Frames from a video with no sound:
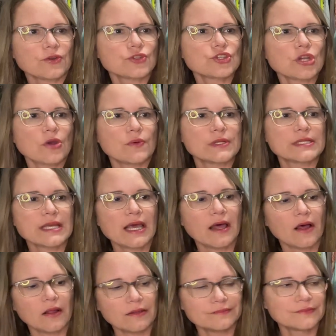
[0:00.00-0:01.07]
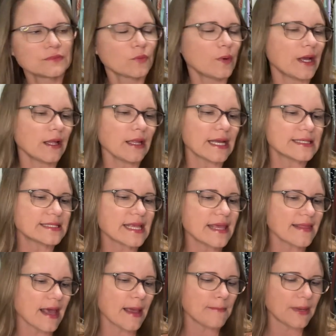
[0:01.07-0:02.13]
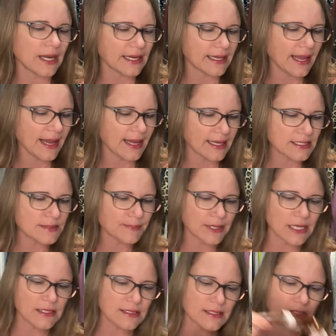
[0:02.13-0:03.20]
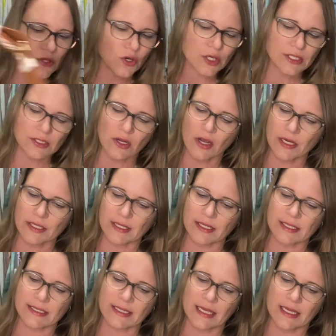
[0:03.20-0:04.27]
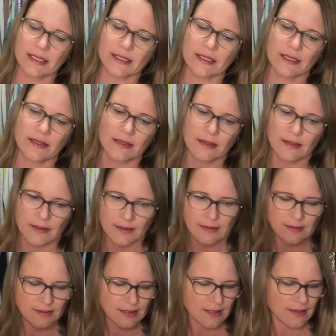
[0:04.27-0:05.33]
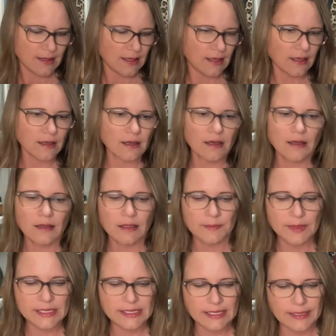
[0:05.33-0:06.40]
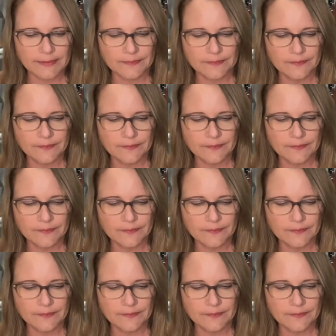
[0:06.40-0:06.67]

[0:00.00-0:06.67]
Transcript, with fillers: show and tell. Well, I say that, but I can't because it's hooked onto this end, I think. Let me see.